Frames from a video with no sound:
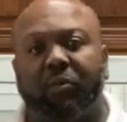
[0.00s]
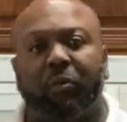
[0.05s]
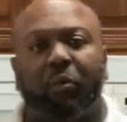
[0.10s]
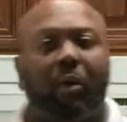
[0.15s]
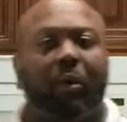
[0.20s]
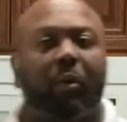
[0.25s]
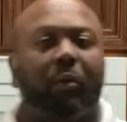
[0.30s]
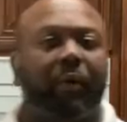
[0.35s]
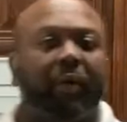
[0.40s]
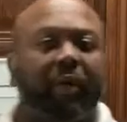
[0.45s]
where
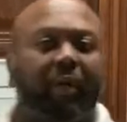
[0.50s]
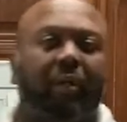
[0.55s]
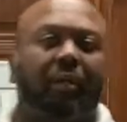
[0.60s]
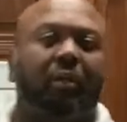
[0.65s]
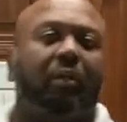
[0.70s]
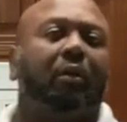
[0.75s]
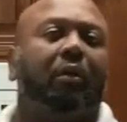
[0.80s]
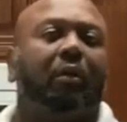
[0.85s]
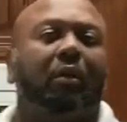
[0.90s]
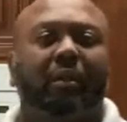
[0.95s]
we'll,
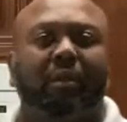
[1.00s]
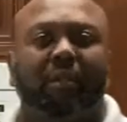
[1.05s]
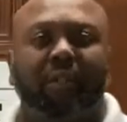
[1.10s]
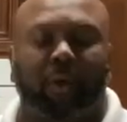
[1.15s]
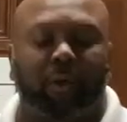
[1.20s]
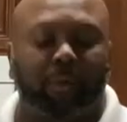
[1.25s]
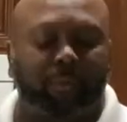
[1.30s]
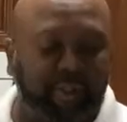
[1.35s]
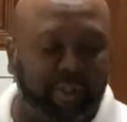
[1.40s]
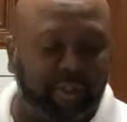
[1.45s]

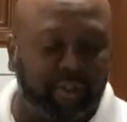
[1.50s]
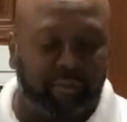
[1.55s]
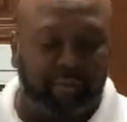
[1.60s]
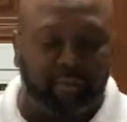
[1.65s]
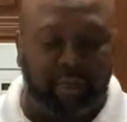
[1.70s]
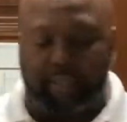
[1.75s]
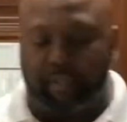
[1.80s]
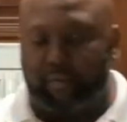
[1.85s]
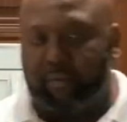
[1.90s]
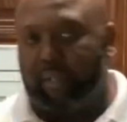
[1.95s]
put some
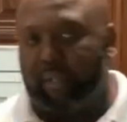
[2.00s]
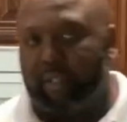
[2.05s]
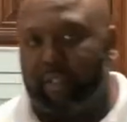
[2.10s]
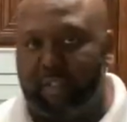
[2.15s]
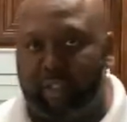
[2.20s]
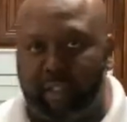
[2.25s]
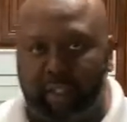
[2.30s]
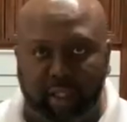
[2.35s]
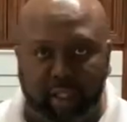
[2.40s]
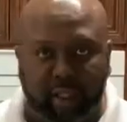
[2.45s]
mozzarella
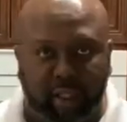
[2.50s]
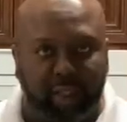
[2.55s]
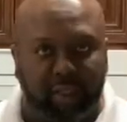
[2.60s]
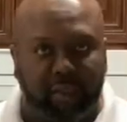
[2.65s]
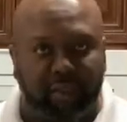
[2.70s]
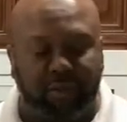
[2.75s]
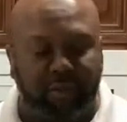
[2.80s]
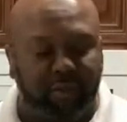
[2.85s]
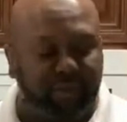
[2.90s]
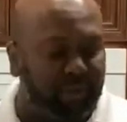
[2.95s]
cheese
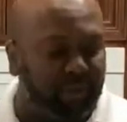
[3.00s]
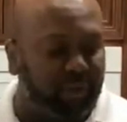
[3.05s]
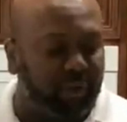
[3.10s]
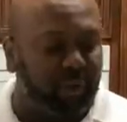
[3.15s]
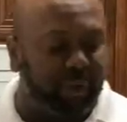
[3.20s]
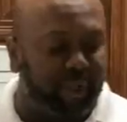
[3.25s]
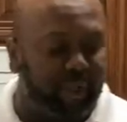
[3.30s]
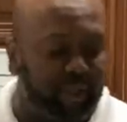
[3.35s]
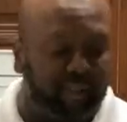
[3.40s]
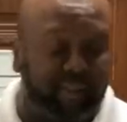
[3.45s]
or some
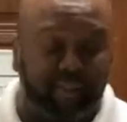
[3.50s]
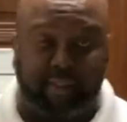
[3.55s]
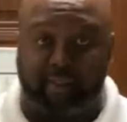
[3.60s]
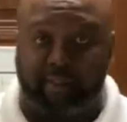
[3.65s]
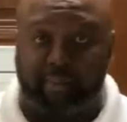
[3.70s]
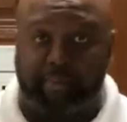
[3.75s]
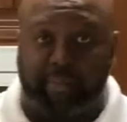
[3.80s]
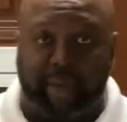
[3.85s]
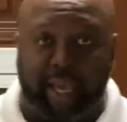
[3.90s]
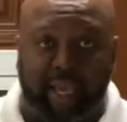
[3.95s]
Swiss and
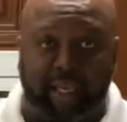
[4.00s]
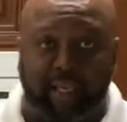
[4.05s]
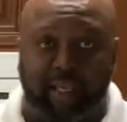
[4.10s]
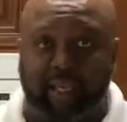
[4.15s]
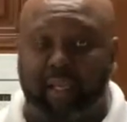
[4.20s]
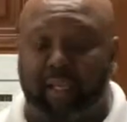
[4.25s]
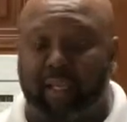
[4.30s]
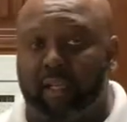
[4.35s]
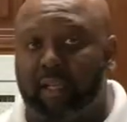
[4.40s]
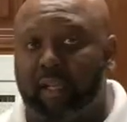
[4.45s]
some
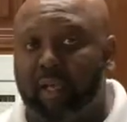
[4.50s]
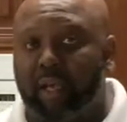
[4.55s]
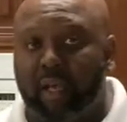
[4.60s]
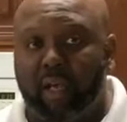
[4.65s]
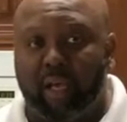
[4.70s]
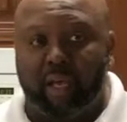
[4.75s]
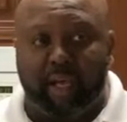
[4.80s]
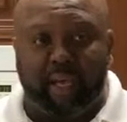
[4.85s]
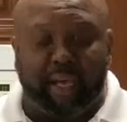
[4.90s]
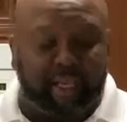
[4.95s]
bacon
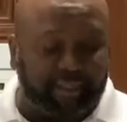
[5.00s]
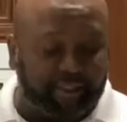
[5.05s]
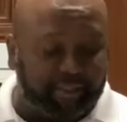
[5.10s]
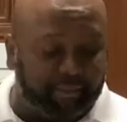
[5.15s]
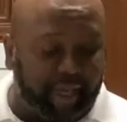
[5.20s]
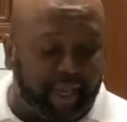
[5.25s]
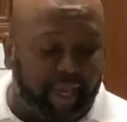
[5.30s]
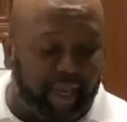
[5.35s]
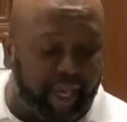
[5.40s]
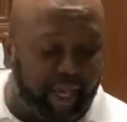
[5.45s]
and some
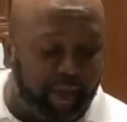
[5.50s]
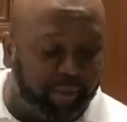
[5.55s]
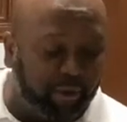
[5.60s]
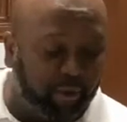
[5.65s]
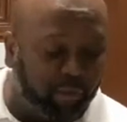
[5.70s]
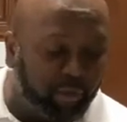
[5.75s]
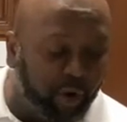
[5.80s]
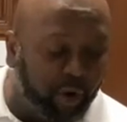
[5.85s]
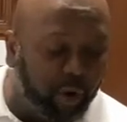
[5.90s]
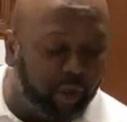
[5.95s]
ham and
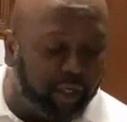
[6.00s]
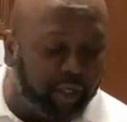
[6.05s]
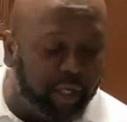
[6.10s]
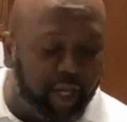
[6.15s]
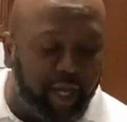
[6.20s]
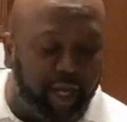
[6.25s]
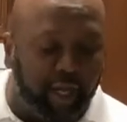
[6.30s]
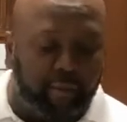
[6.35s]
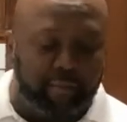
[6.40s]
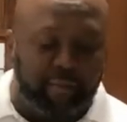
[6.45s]
roll it
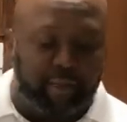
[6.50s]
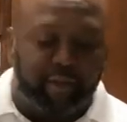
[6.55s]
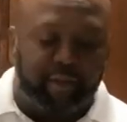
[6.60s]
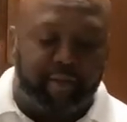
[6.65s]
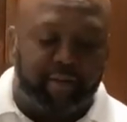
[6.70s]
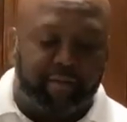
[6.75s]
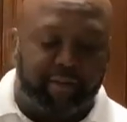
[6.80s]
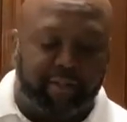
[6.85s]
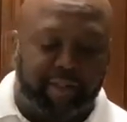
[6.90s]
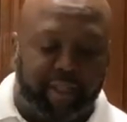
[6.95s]
up,
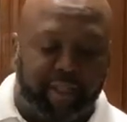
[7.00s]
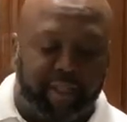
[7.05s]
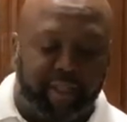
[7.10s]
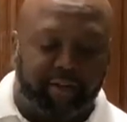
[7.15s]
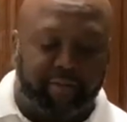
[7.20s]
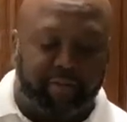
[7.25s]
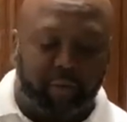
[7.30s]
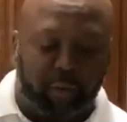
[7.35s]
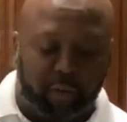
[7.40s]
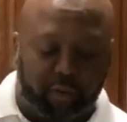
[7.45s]
then
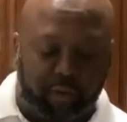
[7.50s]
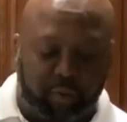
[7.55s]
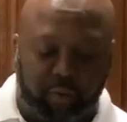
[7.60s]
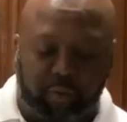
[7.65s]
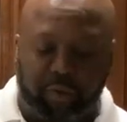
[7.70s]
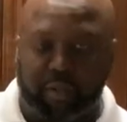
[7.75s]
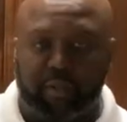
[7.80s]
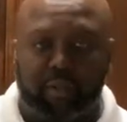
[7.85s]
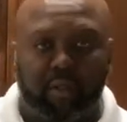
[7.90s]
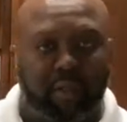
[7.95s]
of course
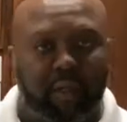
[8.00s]
we'll